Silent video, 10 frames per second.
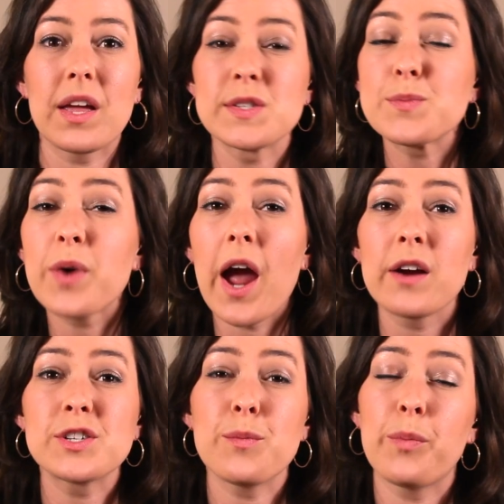begins
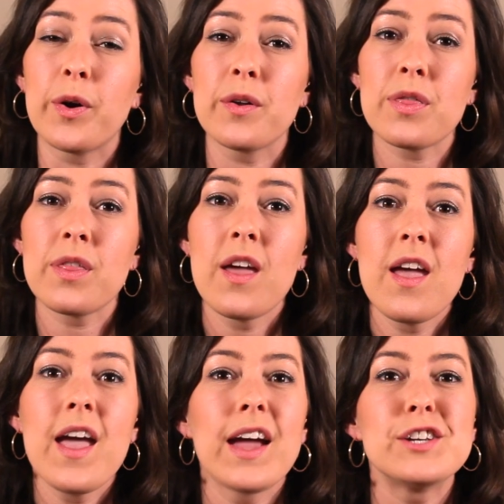prior to birth,
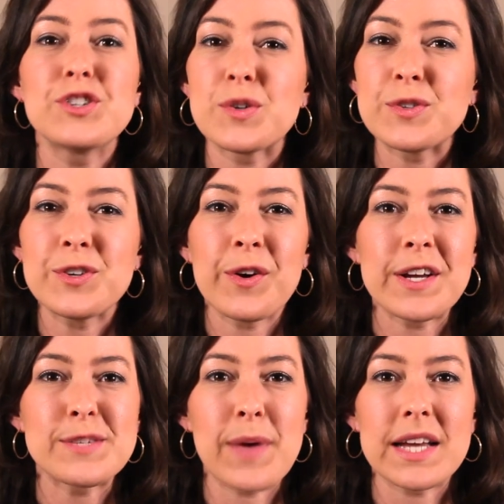and children are
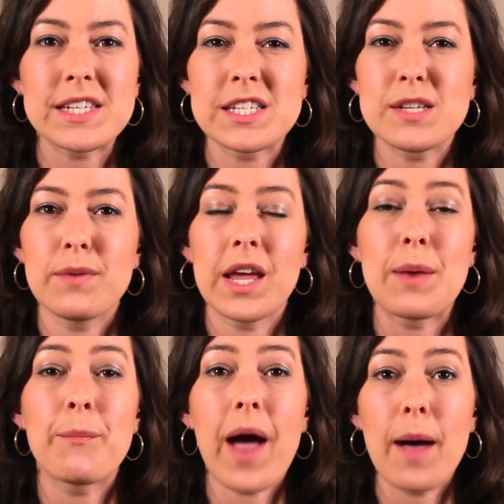expected to
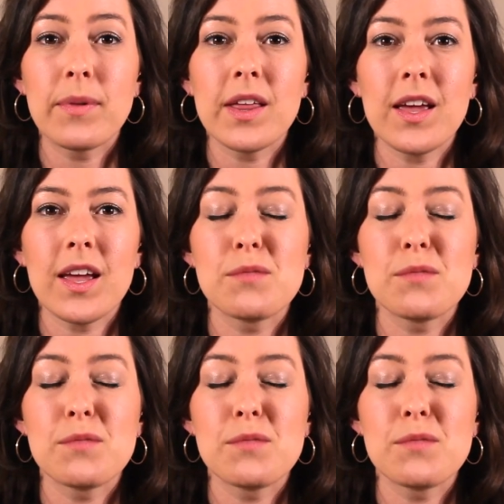begin babbling